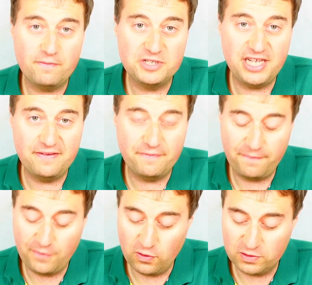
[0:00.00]
Gen
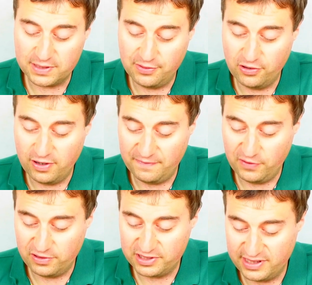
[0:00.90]
4 support,
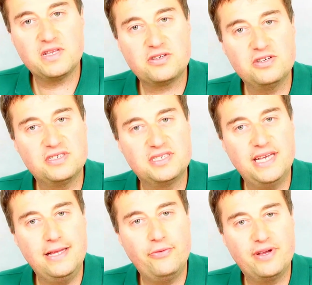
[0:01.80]
unfortunately. Good to
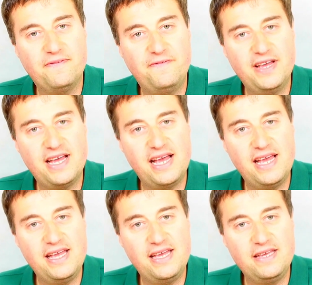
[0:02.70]
see that we can fit
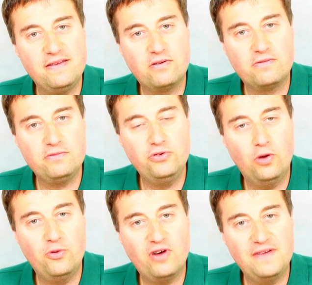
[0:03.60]
a
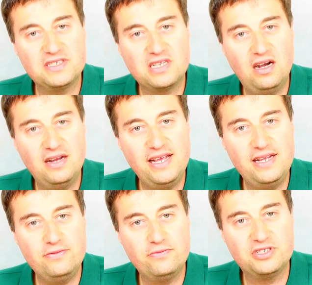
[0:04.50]
normal graphics card
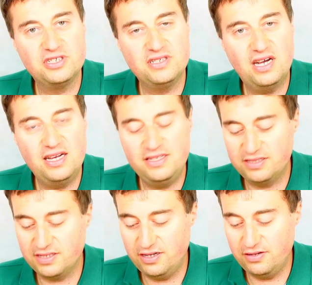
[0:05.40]
in, which is nice.
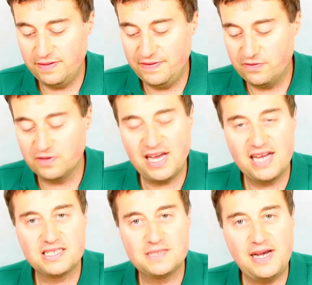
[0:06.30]
So if you've got
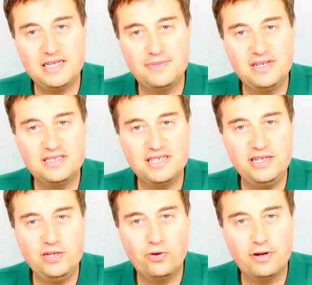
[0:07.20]
that expandability
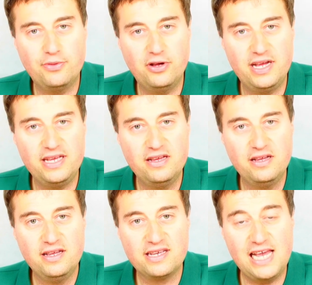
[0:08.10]
and you want to put a
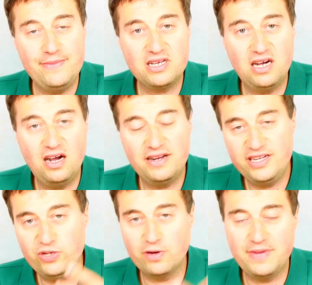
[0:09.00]
gaming card
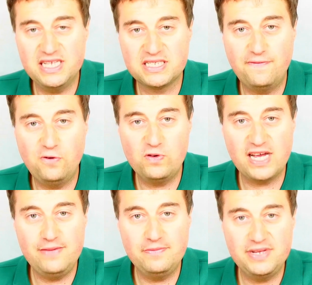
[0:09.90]
in, you want to make this a full
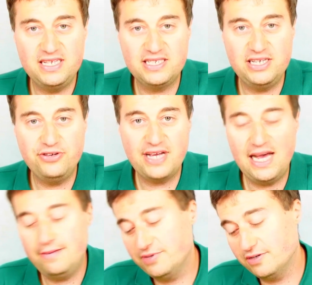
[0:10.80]
gaming PC, you
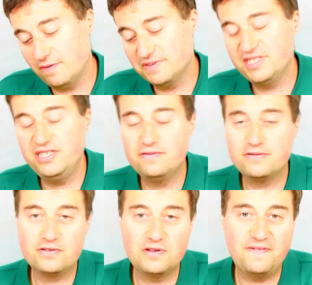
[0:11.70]
can. But obviously you've
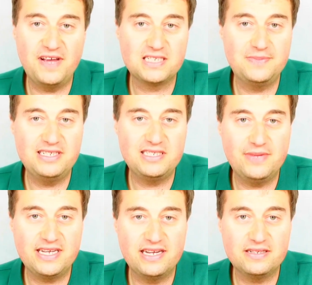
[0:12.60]
got the flexibility to
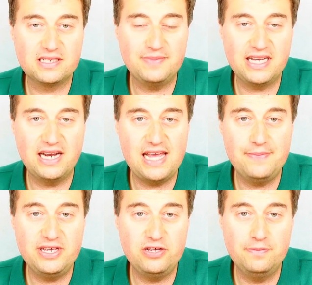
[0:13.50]
make it to make an
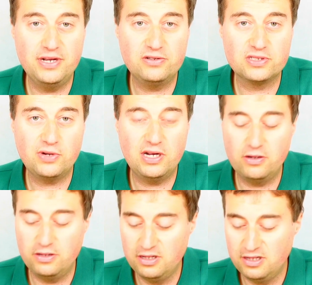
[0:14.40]
APU build as well.